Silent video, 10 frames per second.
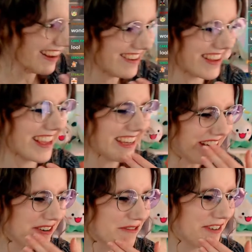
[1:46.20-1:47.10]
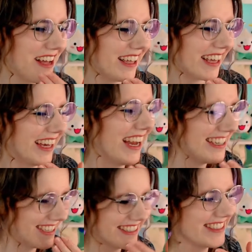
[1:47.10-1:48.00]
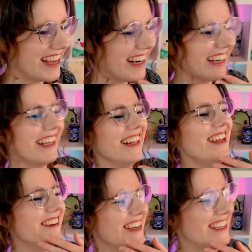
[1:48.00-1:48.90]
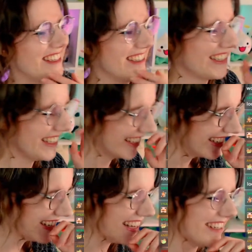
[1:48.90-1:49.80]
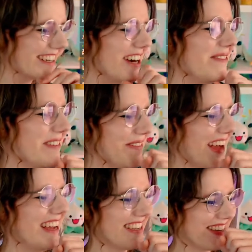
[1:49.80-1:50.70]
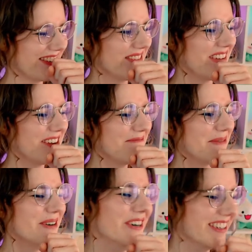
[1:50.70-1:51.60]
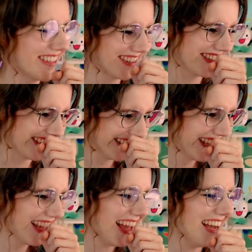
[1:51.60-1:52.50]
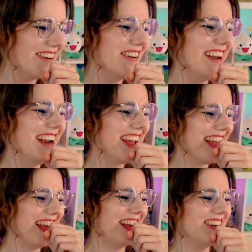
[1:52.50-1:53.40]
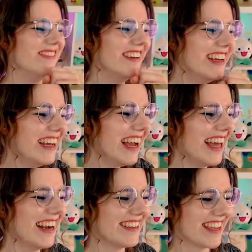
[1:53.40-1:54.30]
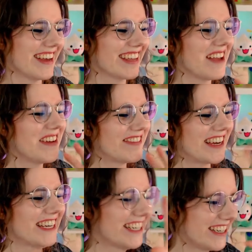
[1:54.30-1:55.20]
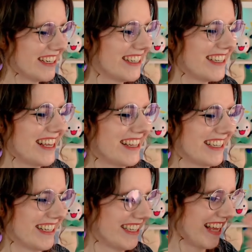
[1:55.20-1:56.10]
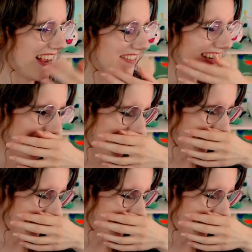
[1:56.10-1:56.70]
I was like, Oh fuck, I just sent Lewis a copy pasta about balls at 1 a.m. And I was like, Okay, maybe I shouldn't send this to Simon.